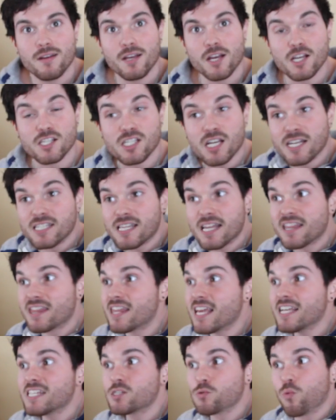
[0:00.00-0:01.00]
because
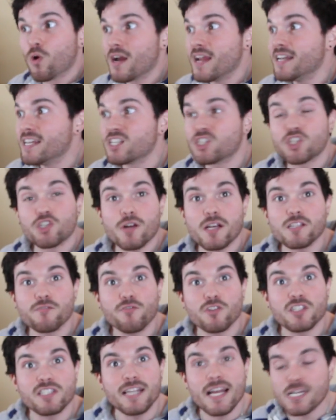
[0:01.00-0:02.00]
it thinks we're in this
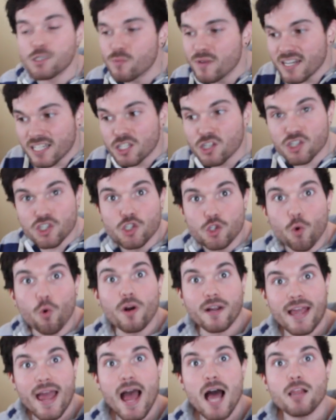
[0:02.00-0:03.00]
stressful stage. We need to
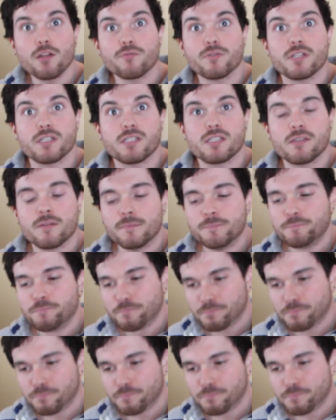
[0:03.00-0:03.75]
store calories.